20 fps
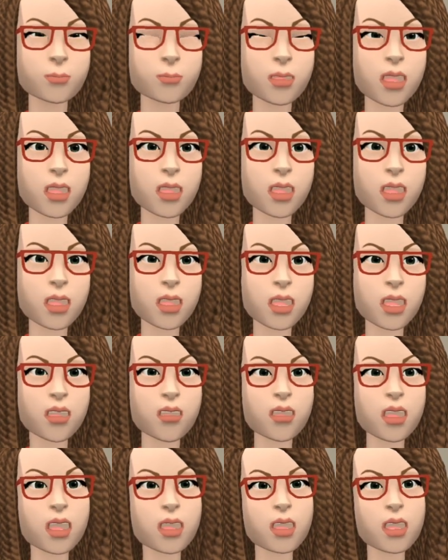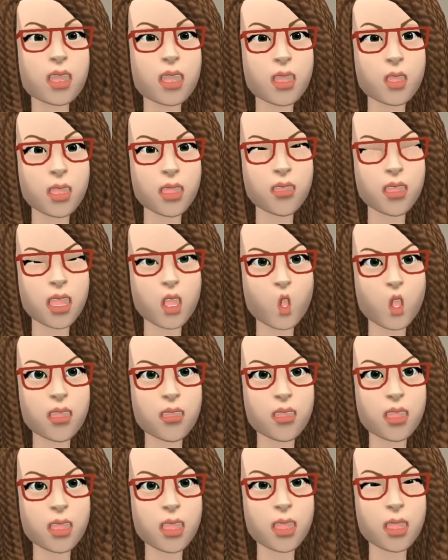It's a rough indicator of how
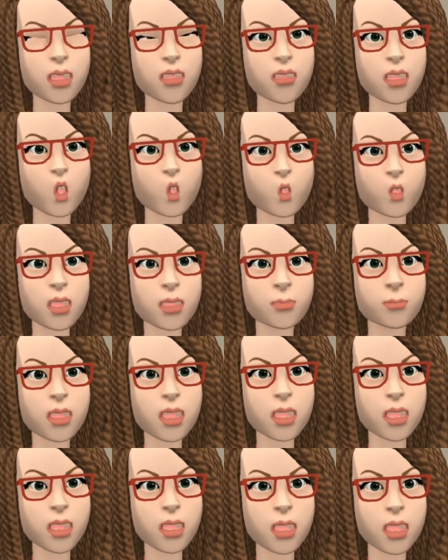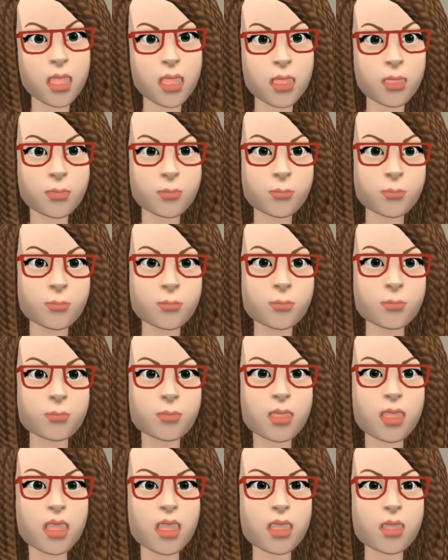effective your company is.
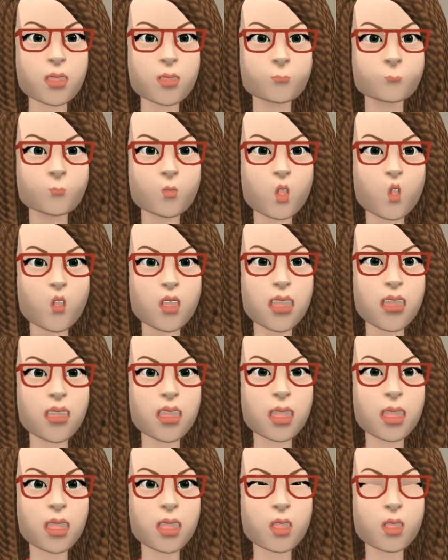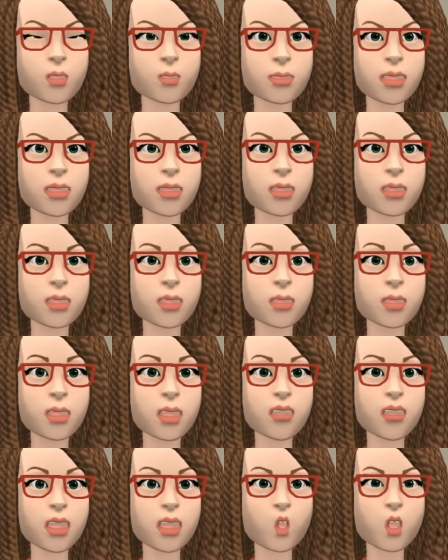The gross profit figures can rise
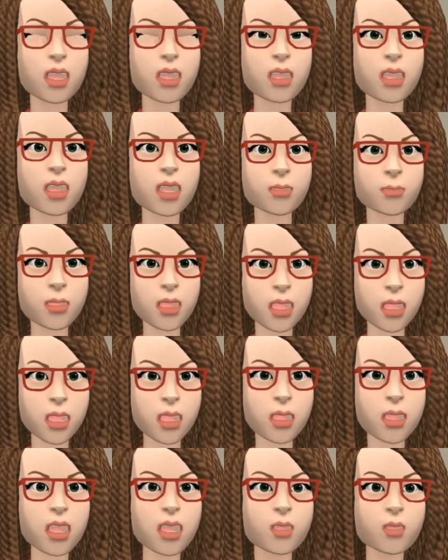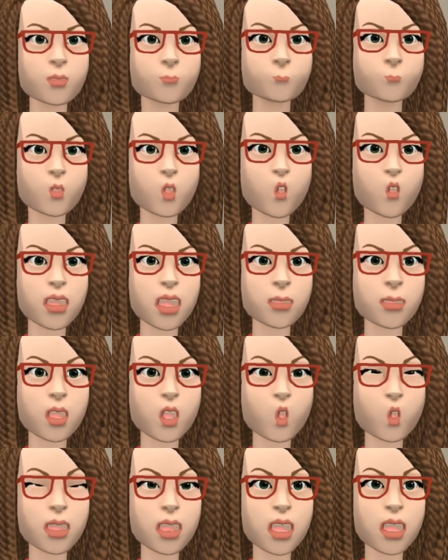even when a company's gross profit
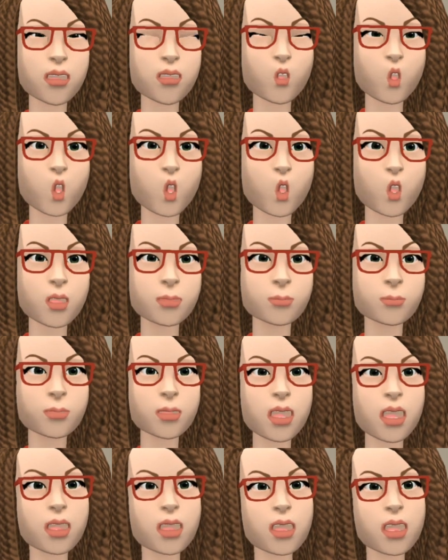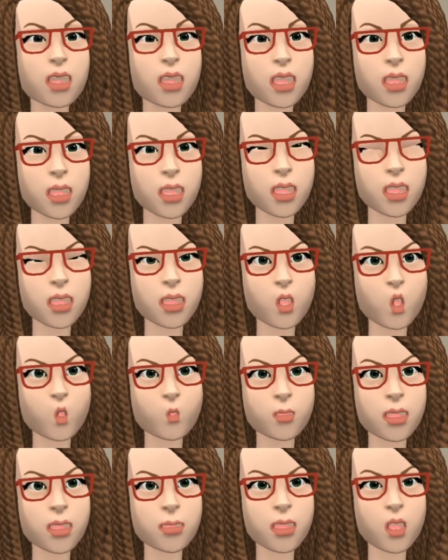margins fall, indicating a
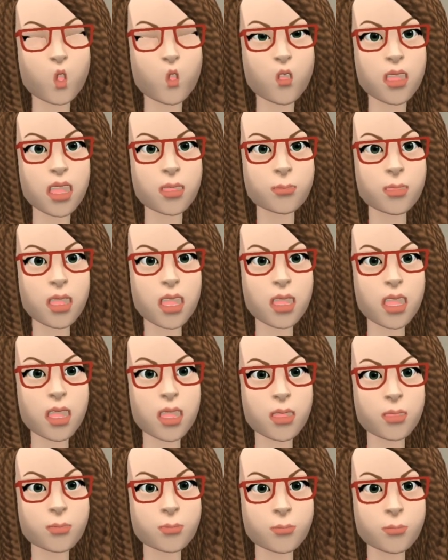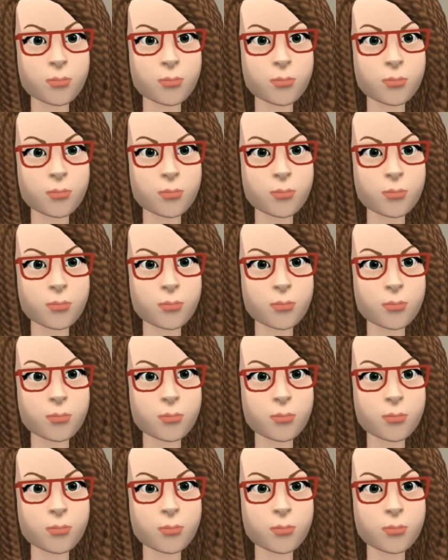drop in profitability.